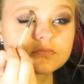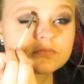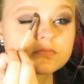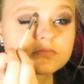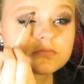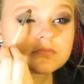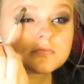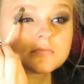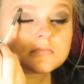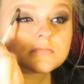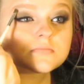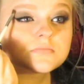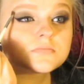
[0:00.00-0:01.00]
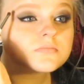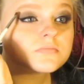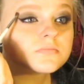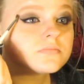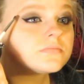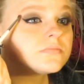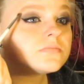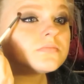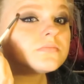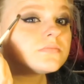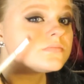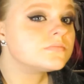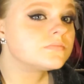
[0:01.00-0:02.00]
just gonna put it right underneath my
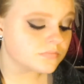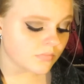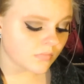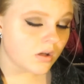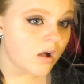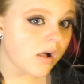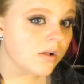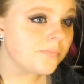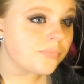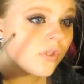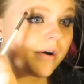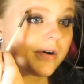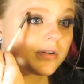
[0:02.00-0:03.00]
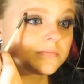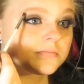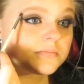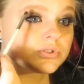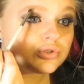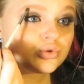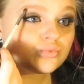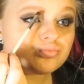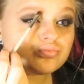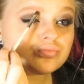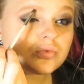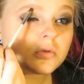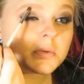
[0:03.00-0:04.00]
eyebrows to define the
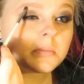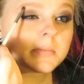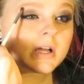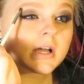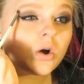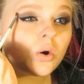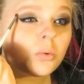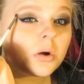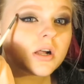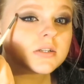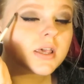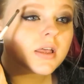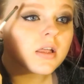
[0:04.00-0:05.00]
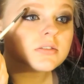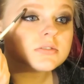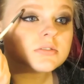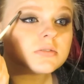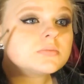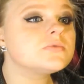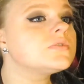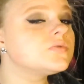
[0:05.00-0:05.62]
brow and just complete the whole